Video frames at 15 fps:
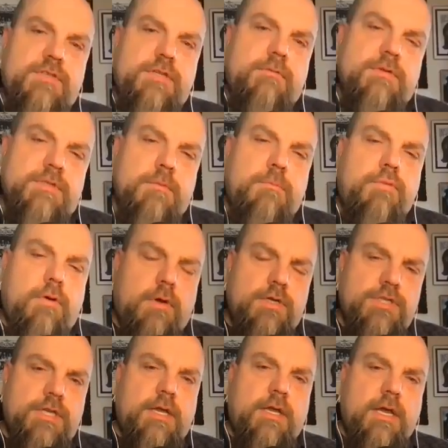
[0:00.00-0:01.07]
she was the
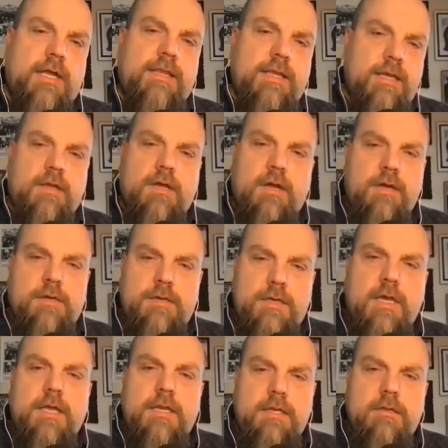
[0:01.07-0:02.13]
push that got that garden
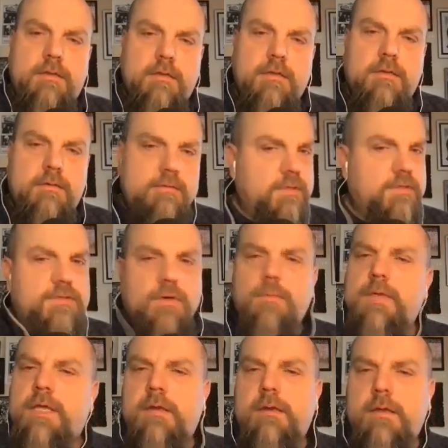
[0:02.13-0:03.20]
done, then so
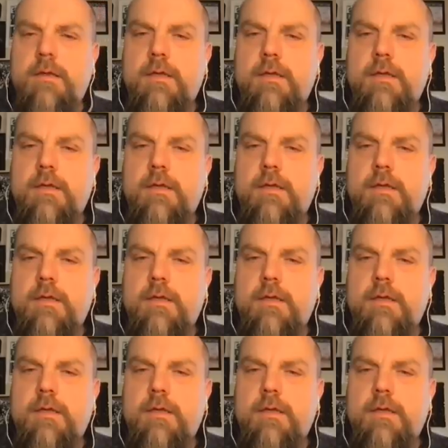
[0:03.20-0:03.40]
be it.